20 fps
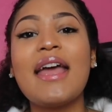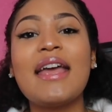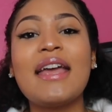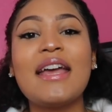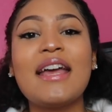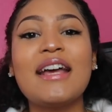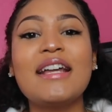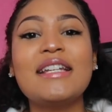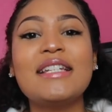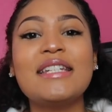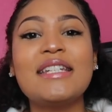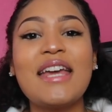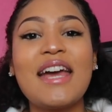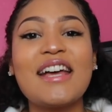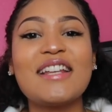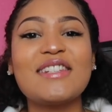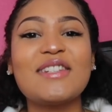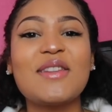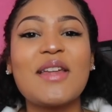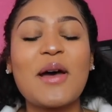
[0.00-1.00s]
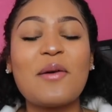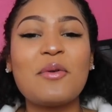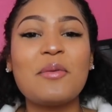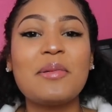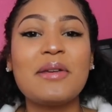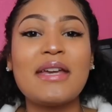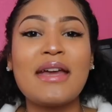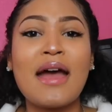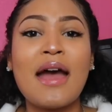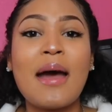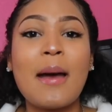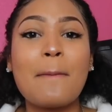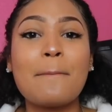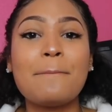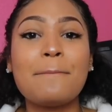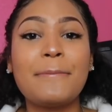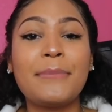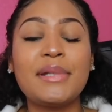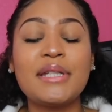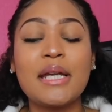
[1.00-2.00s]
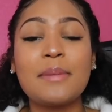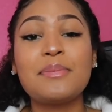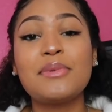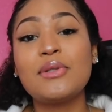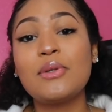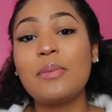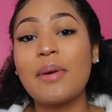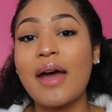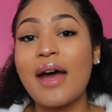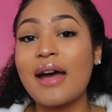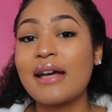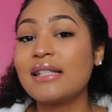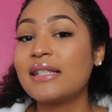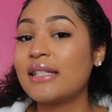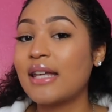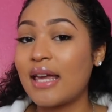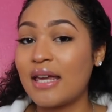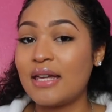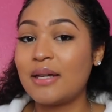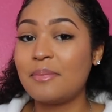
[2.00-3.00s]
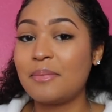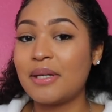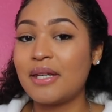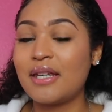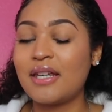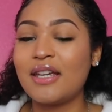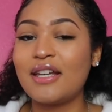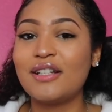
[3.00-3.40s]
And yeah, so that will be tips to pass AMP.